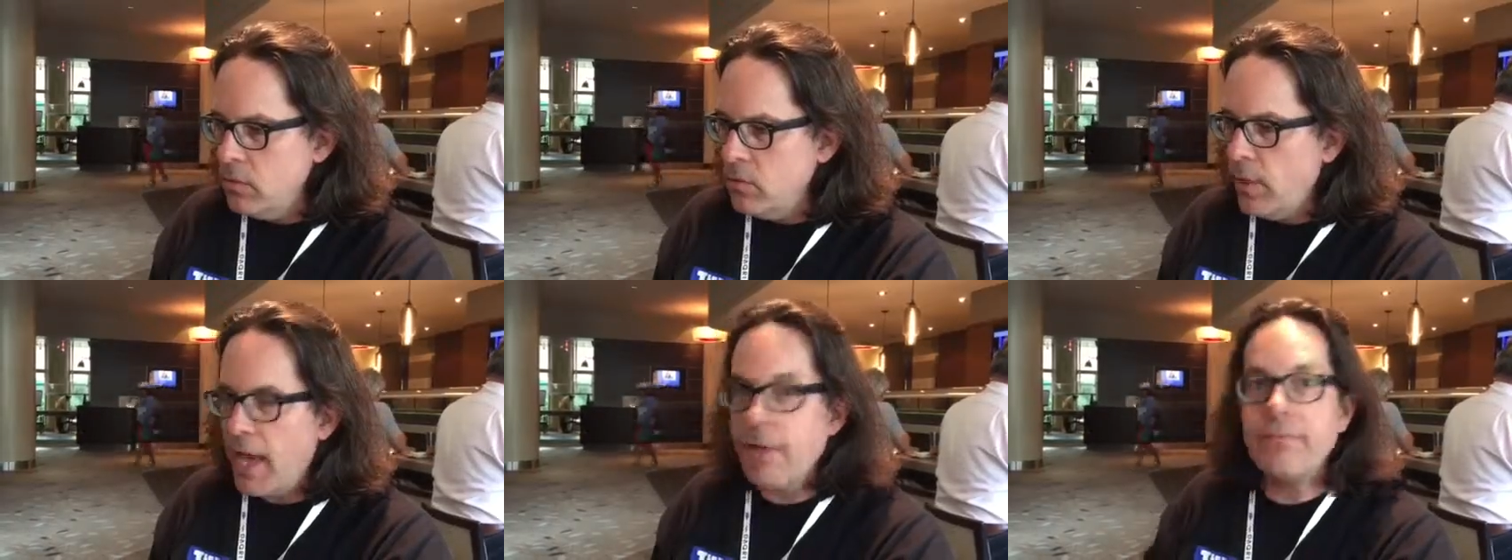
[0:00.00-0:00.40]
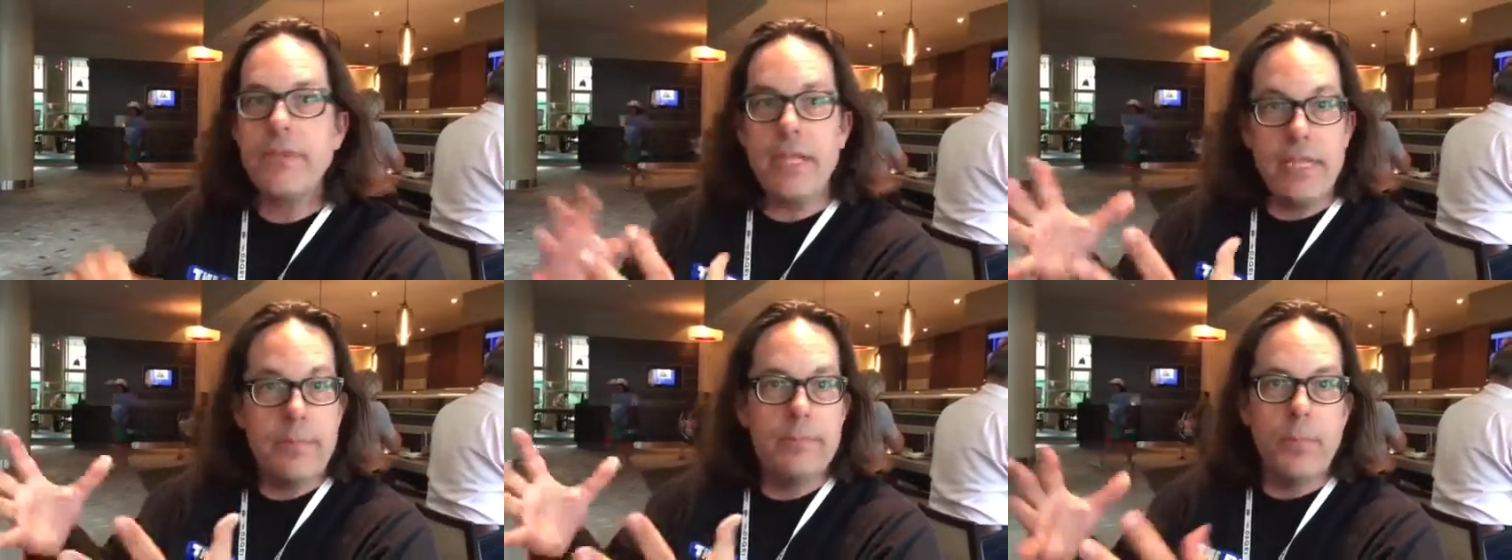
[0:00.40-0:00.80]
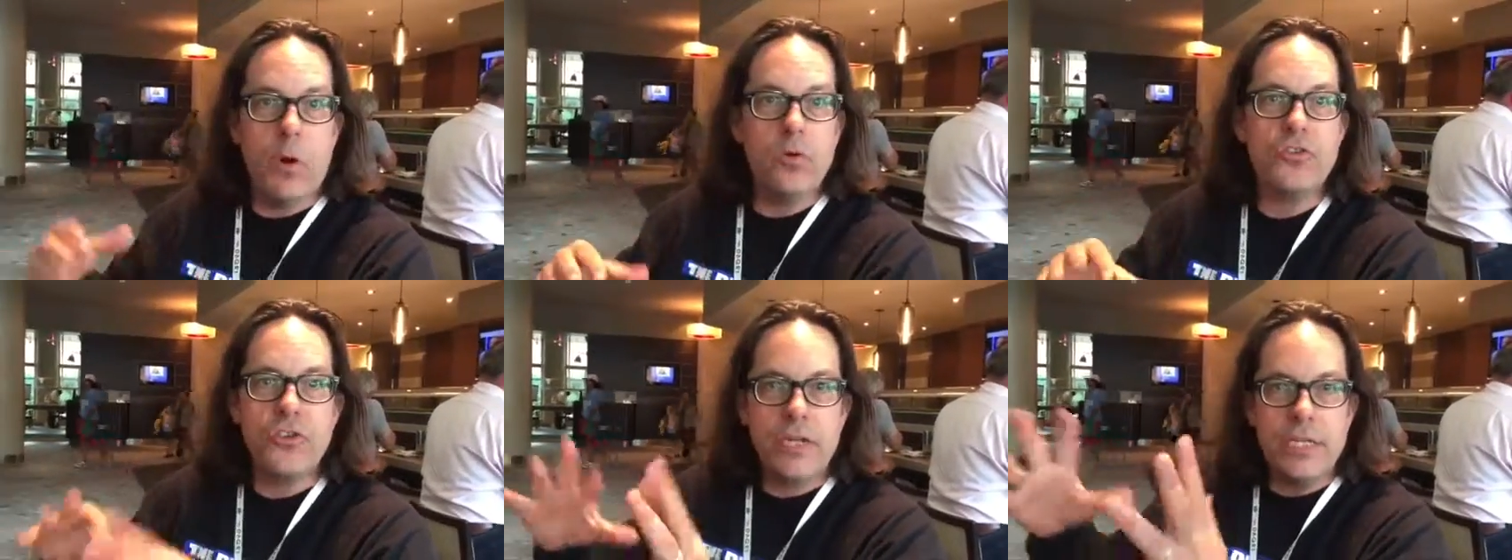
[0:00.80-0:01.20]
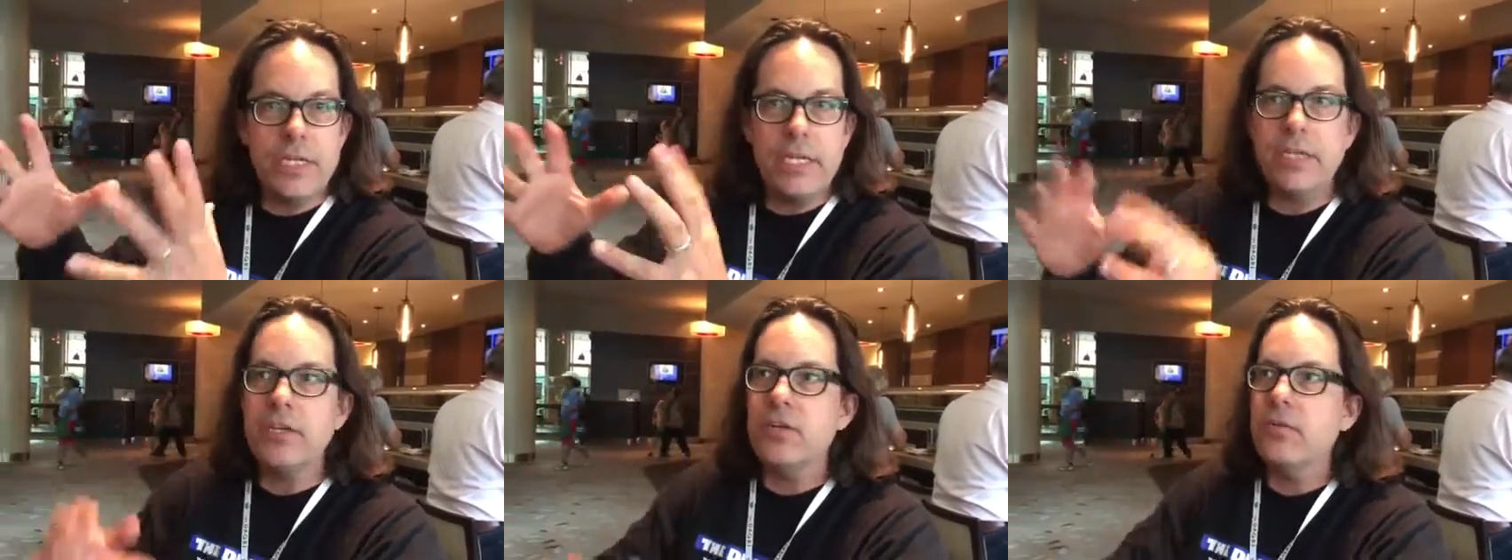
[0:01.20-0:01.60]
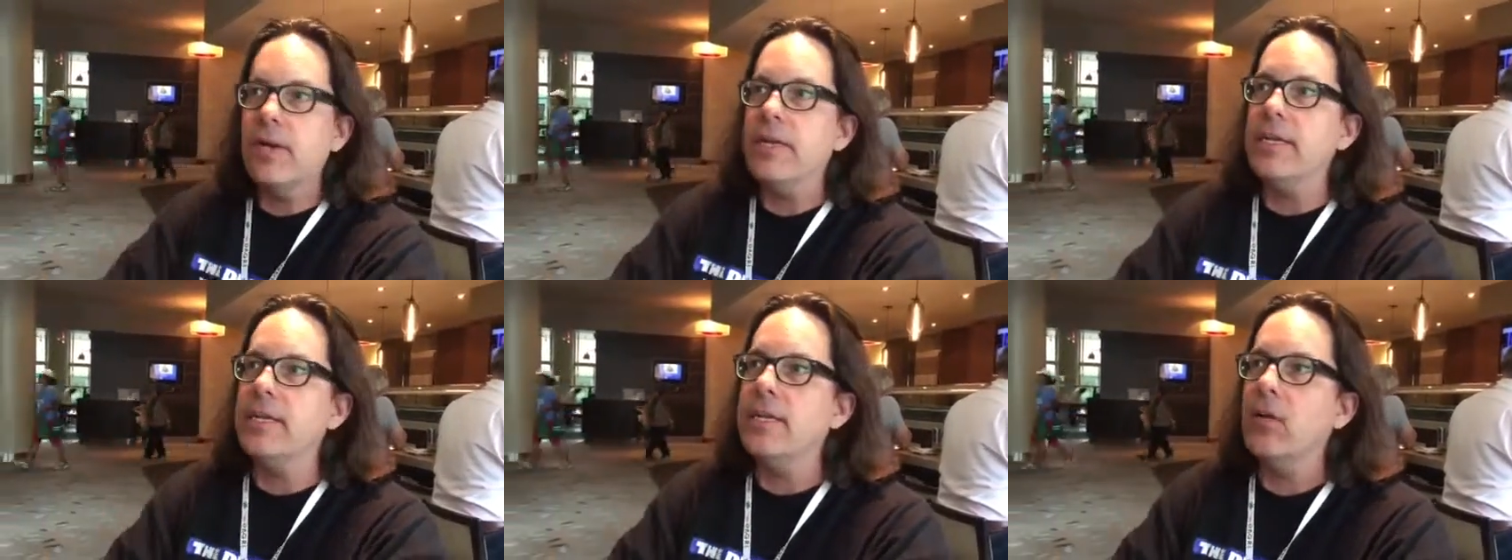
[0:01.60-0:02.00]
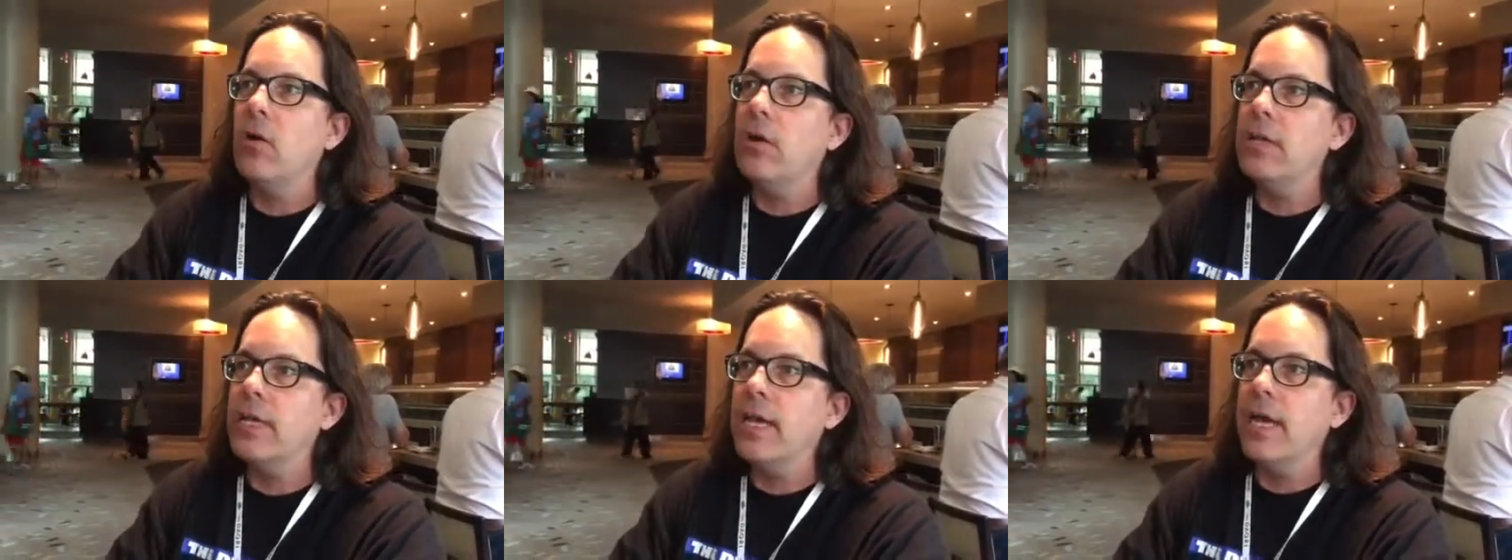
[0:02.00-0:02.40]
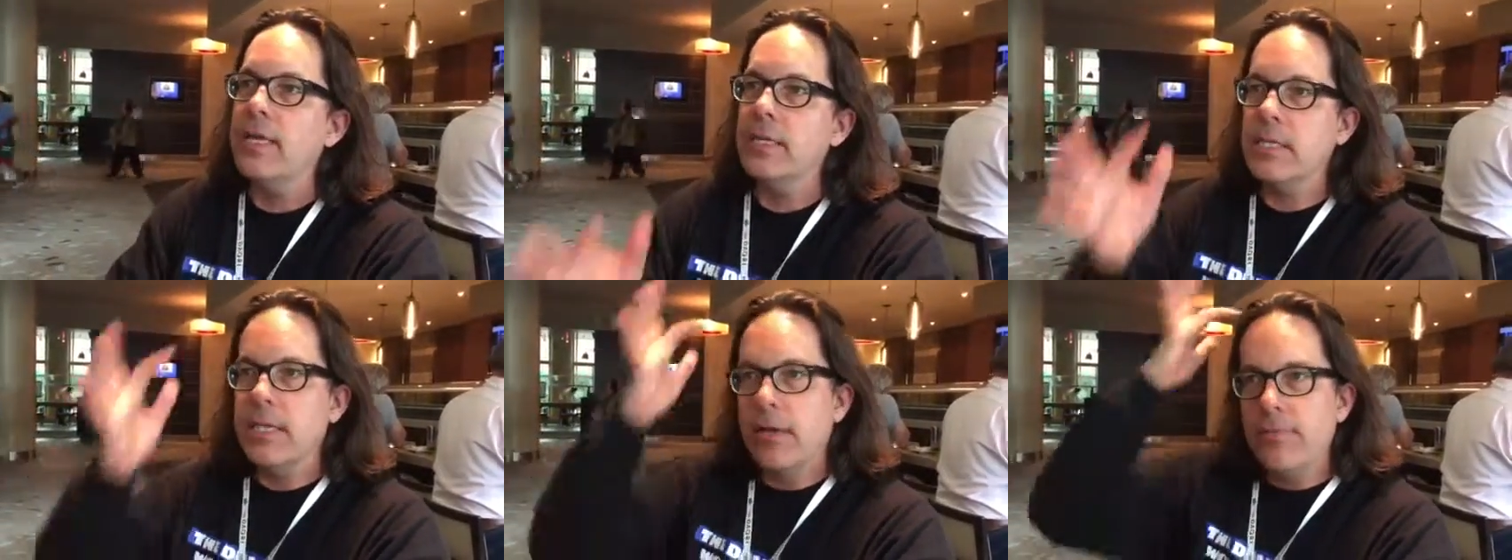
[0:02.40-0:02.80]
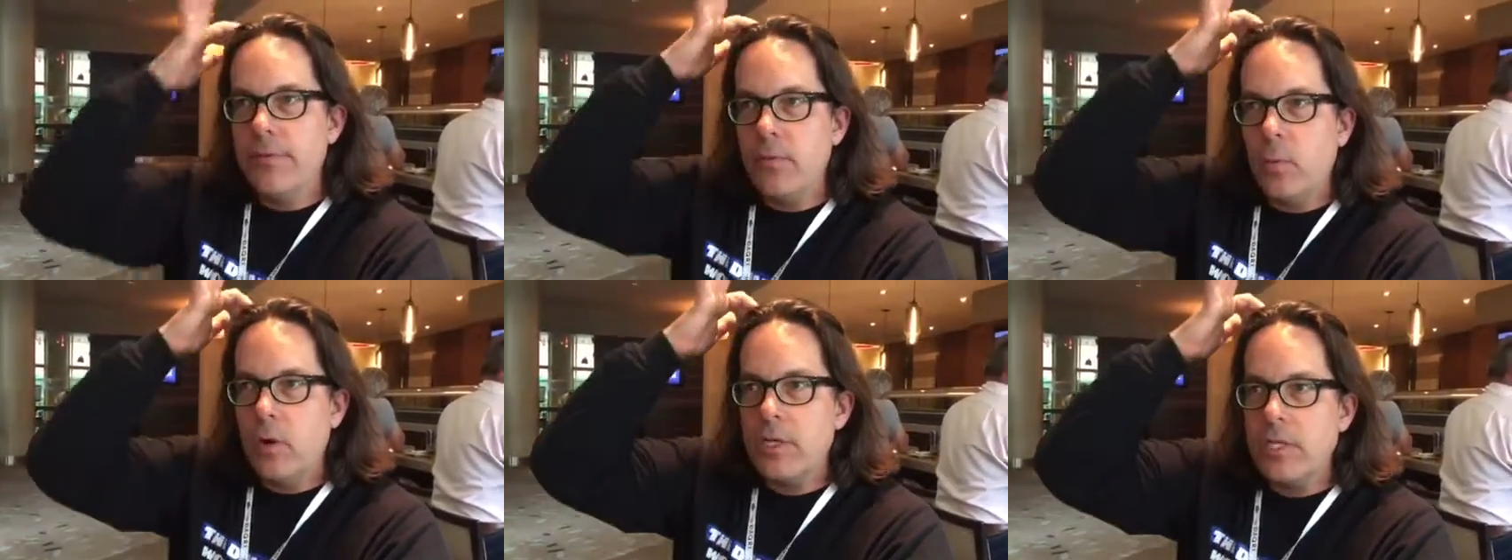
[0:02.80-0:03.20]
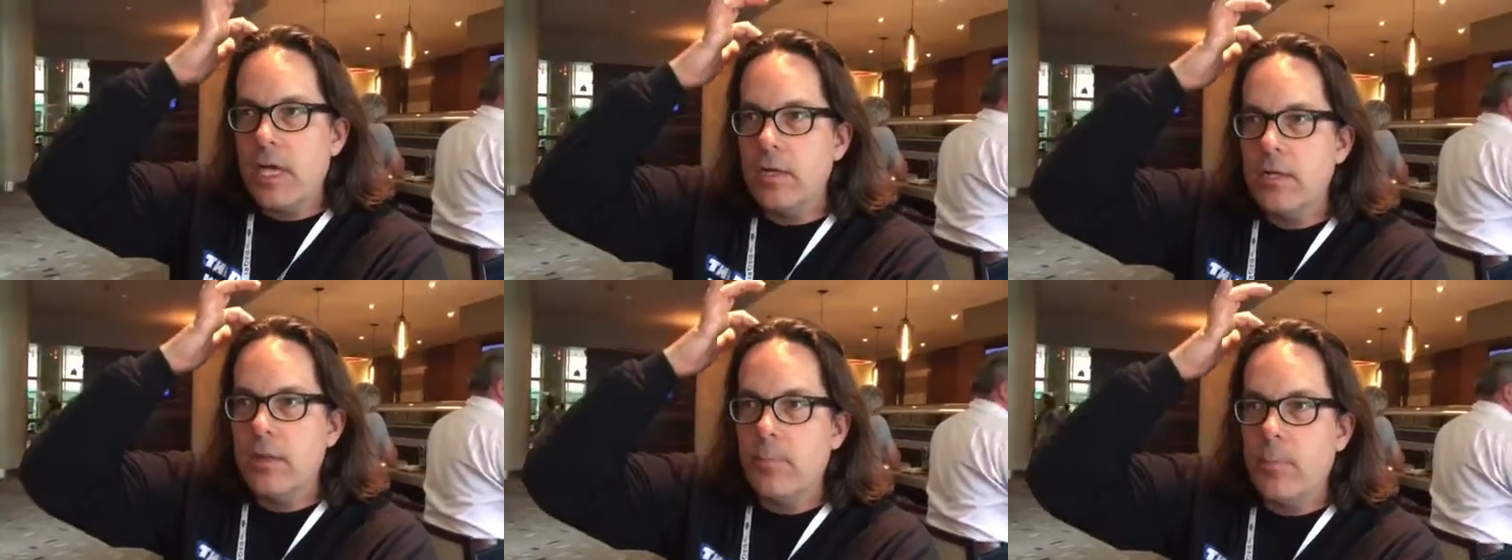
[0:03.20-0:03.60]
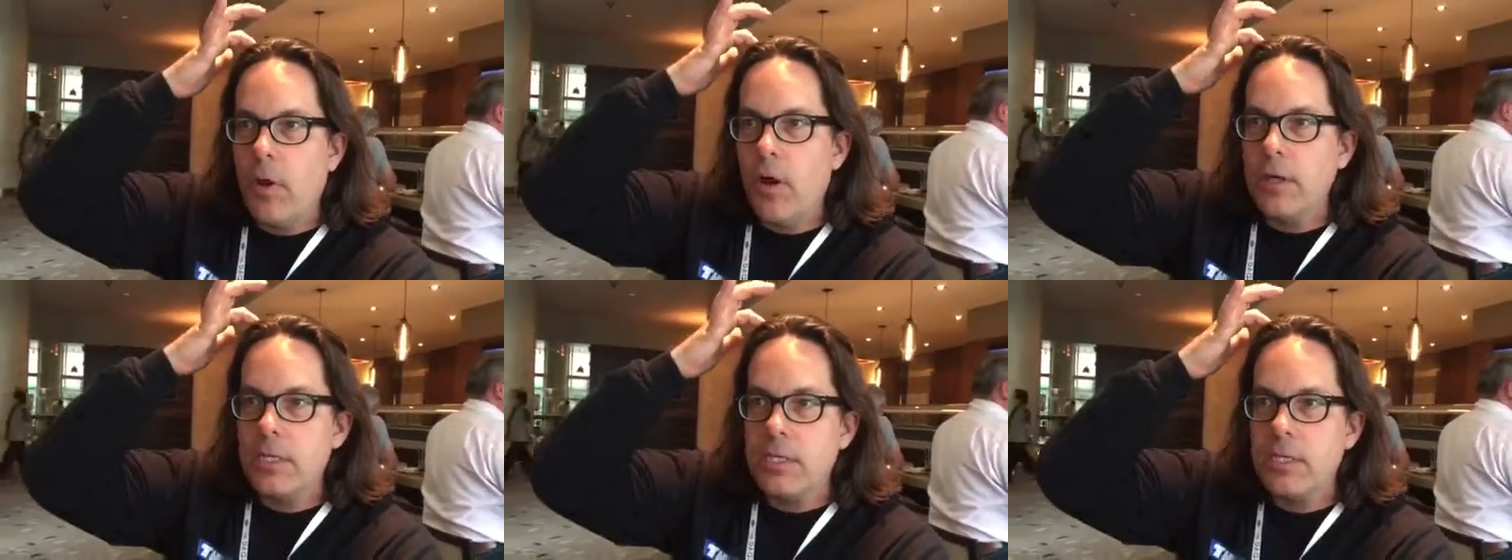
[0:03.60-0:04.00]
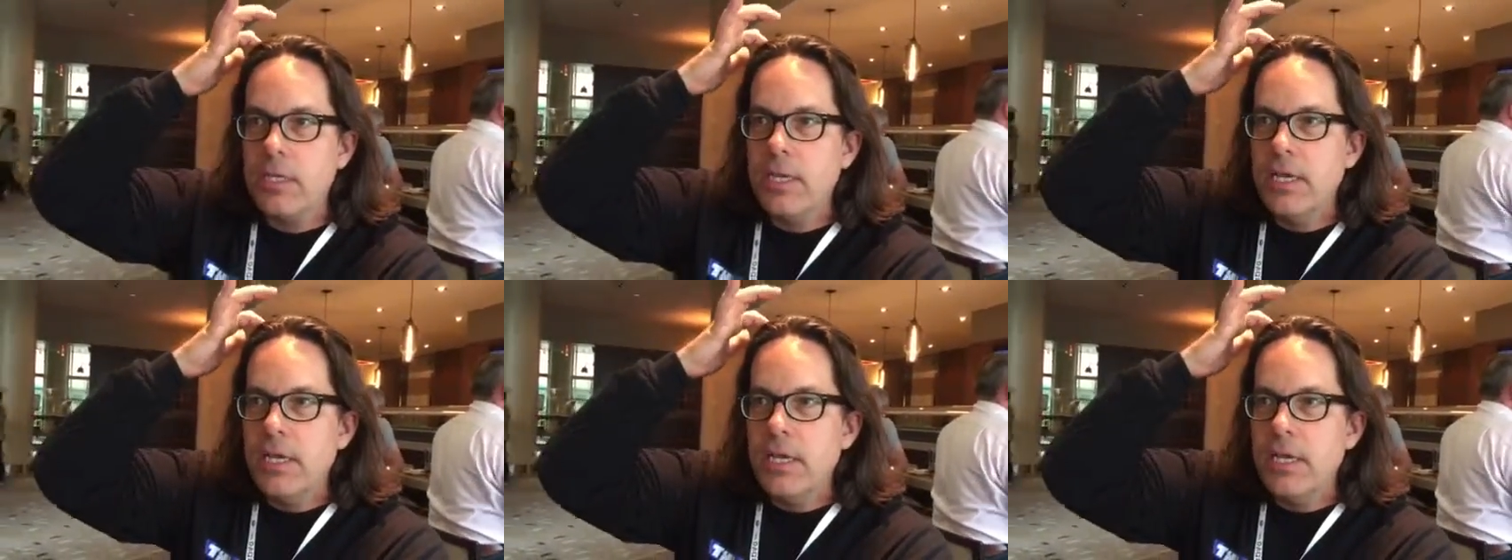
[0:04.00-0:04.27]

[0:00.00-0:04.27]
You have the leap motion is integrated and all that kind of stuff. It works out of the box.